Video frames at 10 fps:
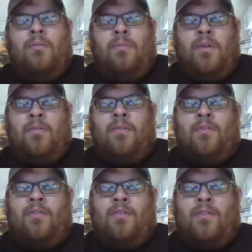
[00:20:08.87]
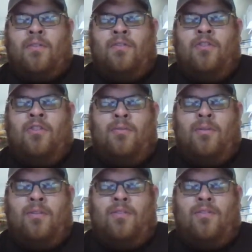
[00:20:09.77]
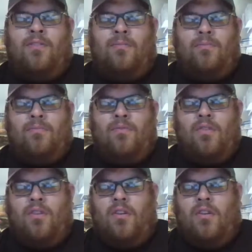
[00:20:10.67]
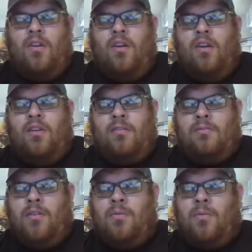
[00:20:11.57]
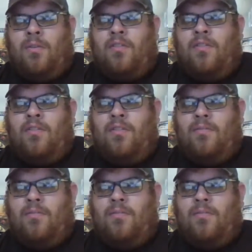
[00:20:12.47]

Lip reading: but they were using the G Suites, and it worked.